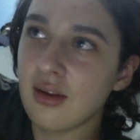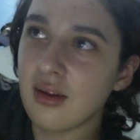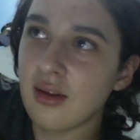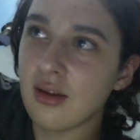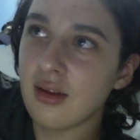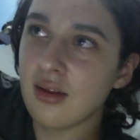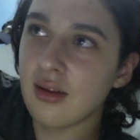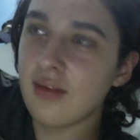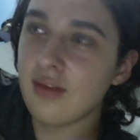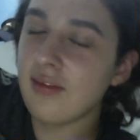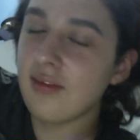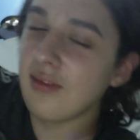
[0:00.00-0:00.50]

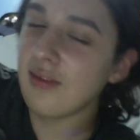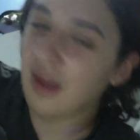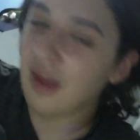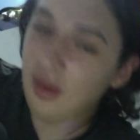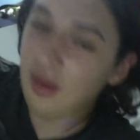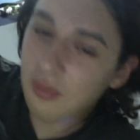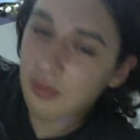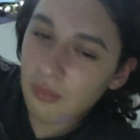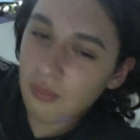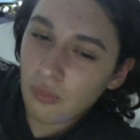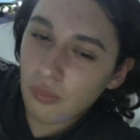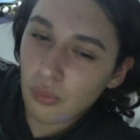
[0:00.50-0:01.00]

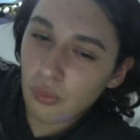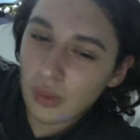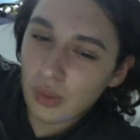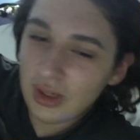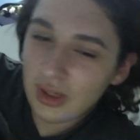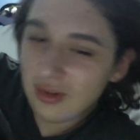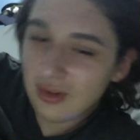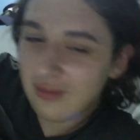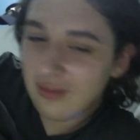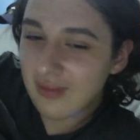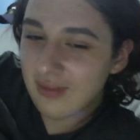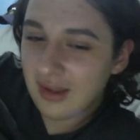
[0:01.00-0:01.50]
some
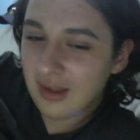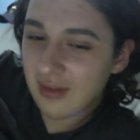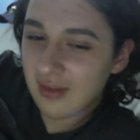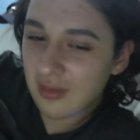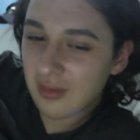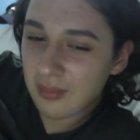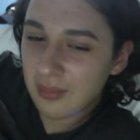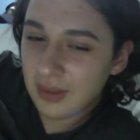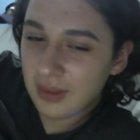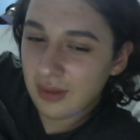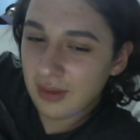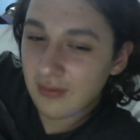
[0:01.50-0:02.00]
weird sex
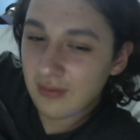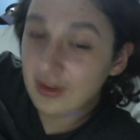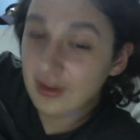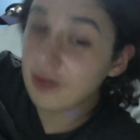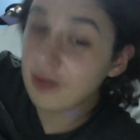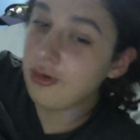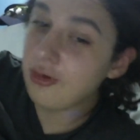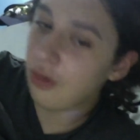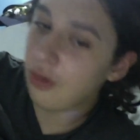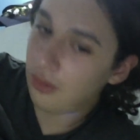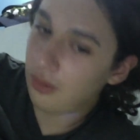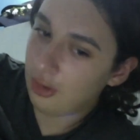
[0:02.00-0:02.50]
appeal that you
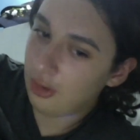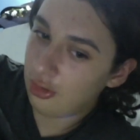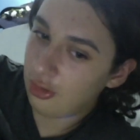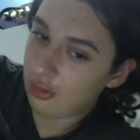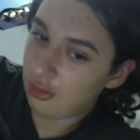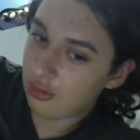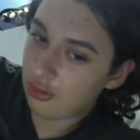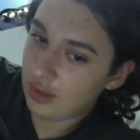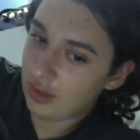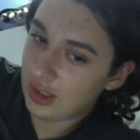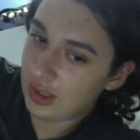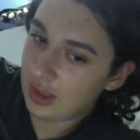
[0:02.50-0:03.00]
don't
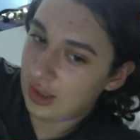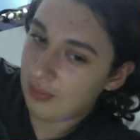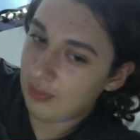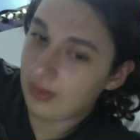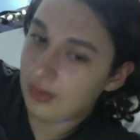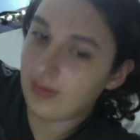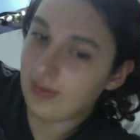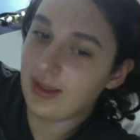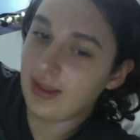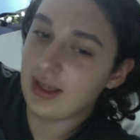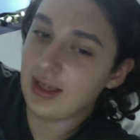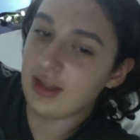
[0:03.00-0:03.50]
understand, but
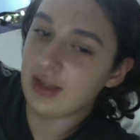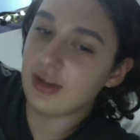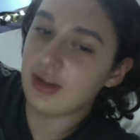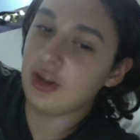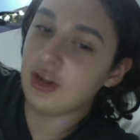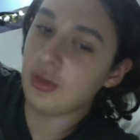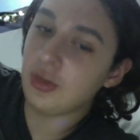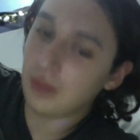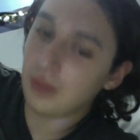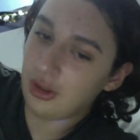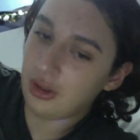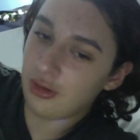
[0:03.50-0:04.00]
like,
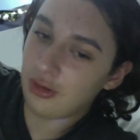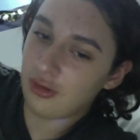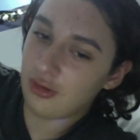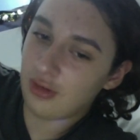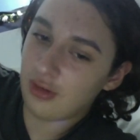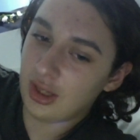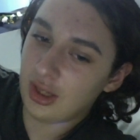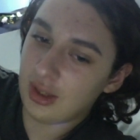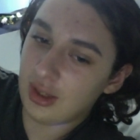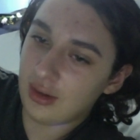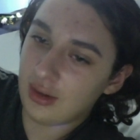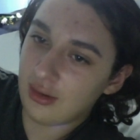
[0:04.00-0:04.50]
you
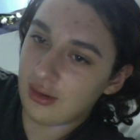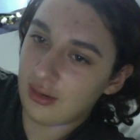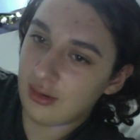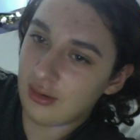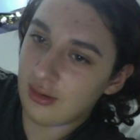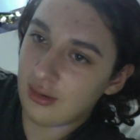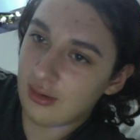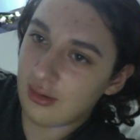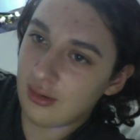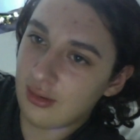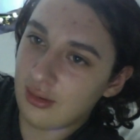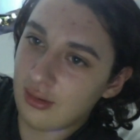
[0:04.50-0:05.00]
understand.
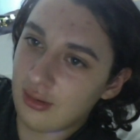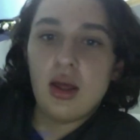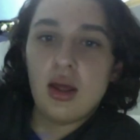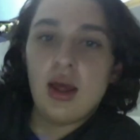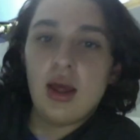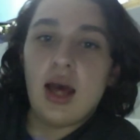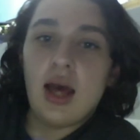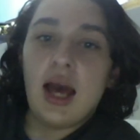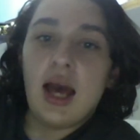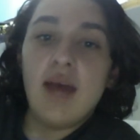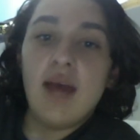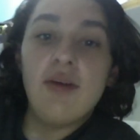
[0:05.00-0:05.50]

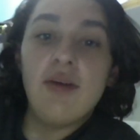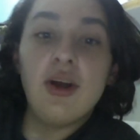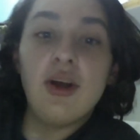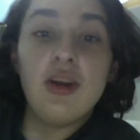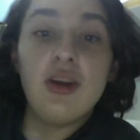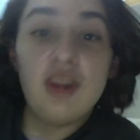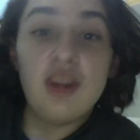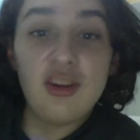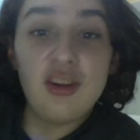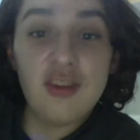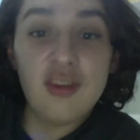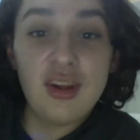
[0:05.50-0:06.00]
I've
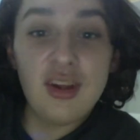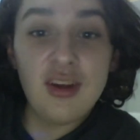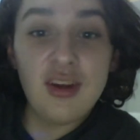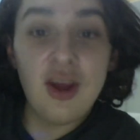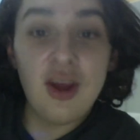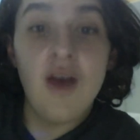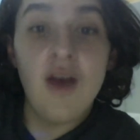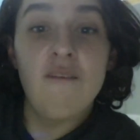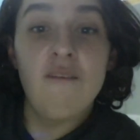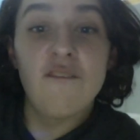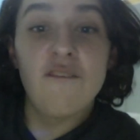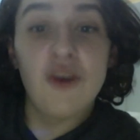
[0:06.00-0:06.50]
auditioned
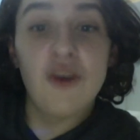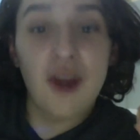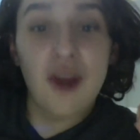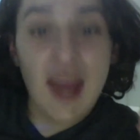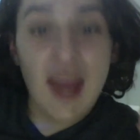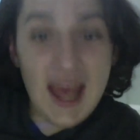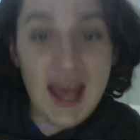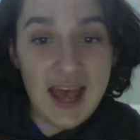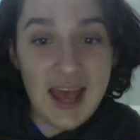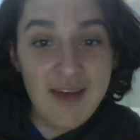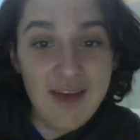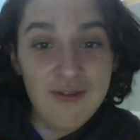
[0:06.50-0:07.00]
for
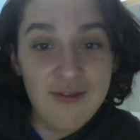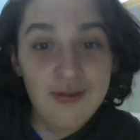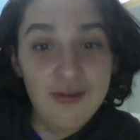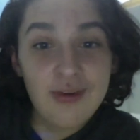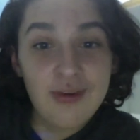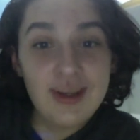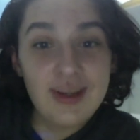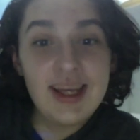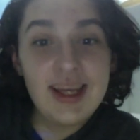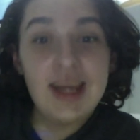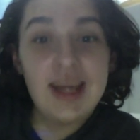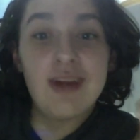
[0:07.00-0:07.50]

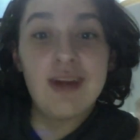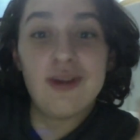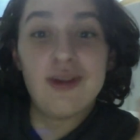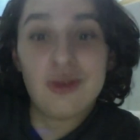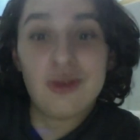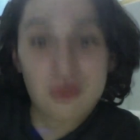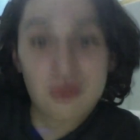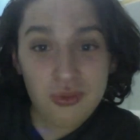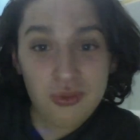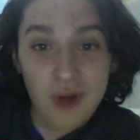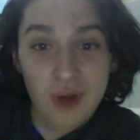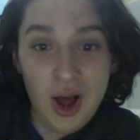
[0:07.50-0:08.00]
every
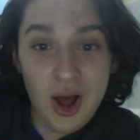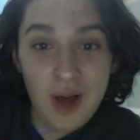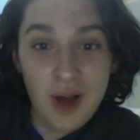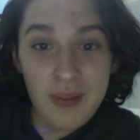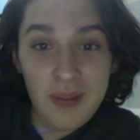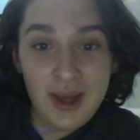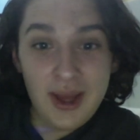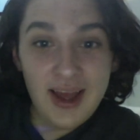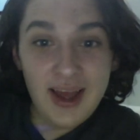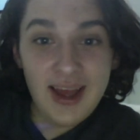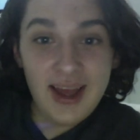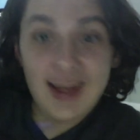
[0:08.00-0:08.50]

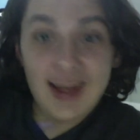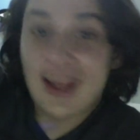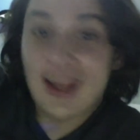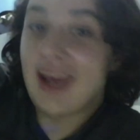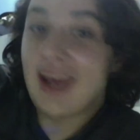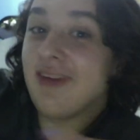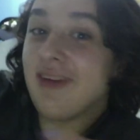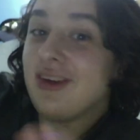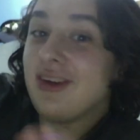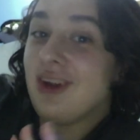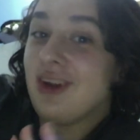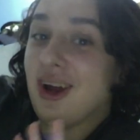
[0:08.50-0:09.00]
drama, and I
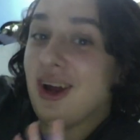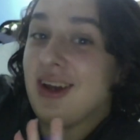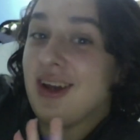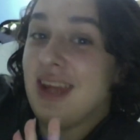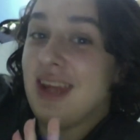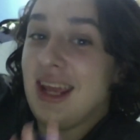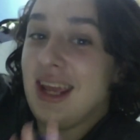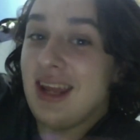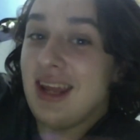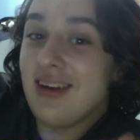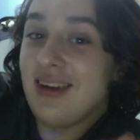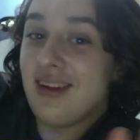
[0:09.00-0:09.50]
haven't gotten
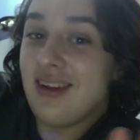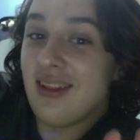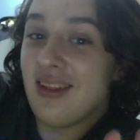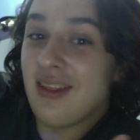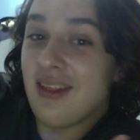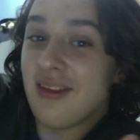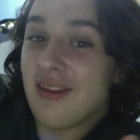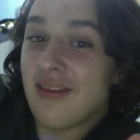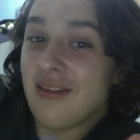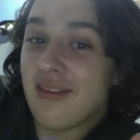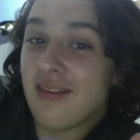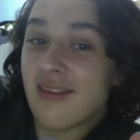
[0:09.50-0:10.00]
into
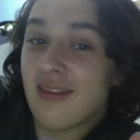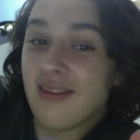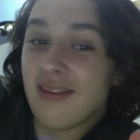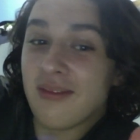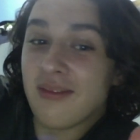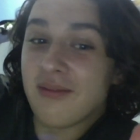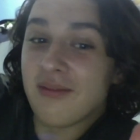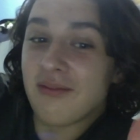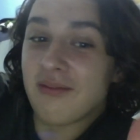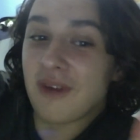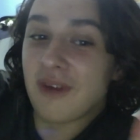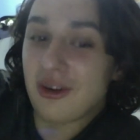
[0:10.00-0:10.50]
the
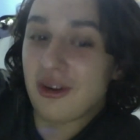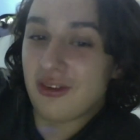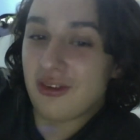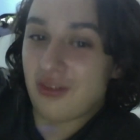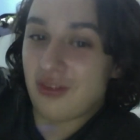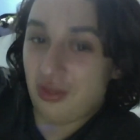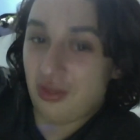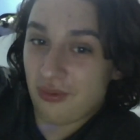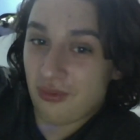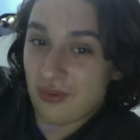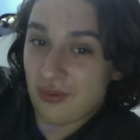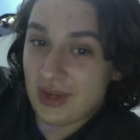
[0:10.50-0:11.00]

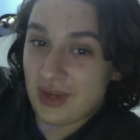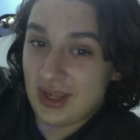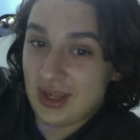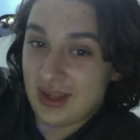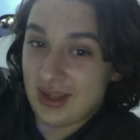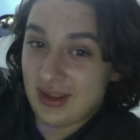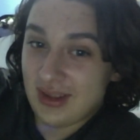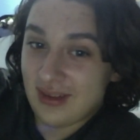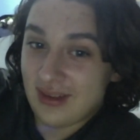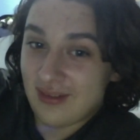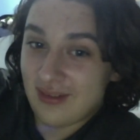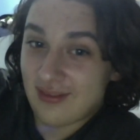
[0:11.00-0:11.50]
first three,
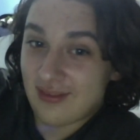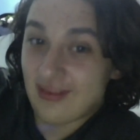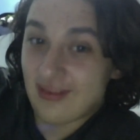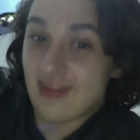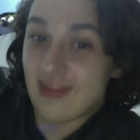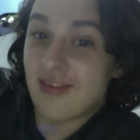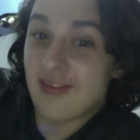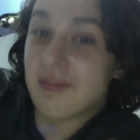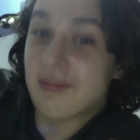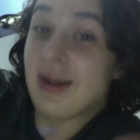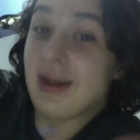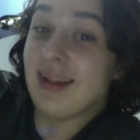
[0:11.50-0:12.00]
so
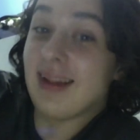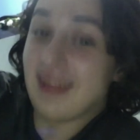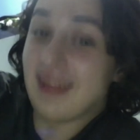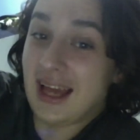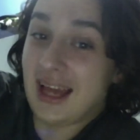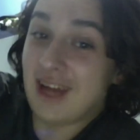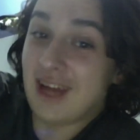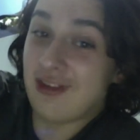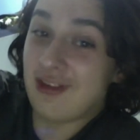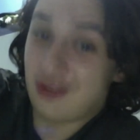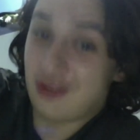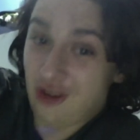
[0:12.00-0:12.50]
this is my
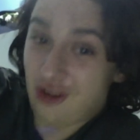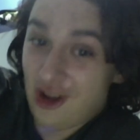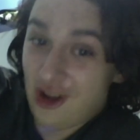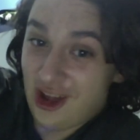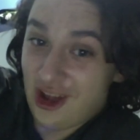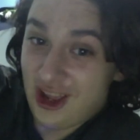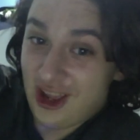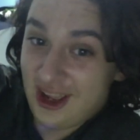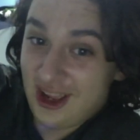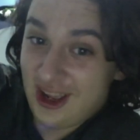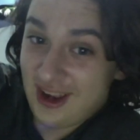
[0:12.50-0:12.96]
last shot.